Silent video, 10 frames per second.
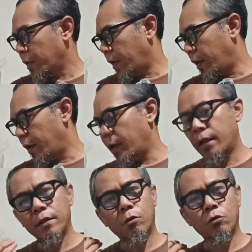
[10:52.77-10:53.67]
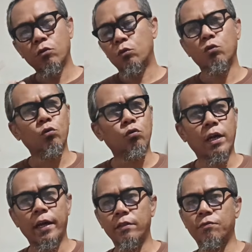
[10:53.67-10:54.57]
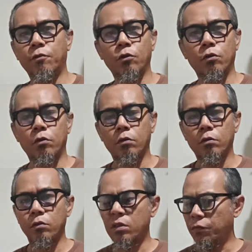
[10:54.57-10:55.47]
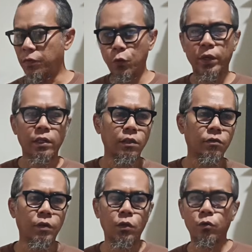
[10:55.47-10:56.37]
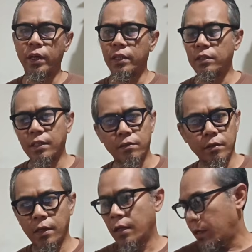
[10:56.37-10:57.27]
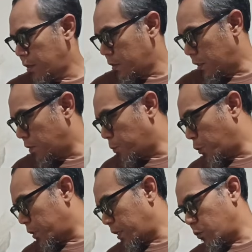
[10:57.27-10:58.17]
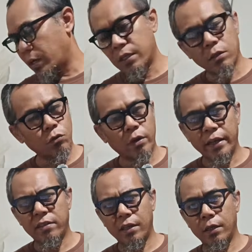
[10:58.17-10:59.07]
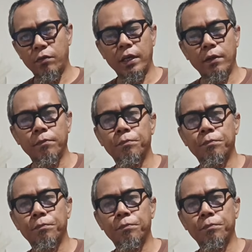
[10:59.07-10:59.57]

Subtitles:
And also to you guys for viewing this video and just the support that you guys are giving.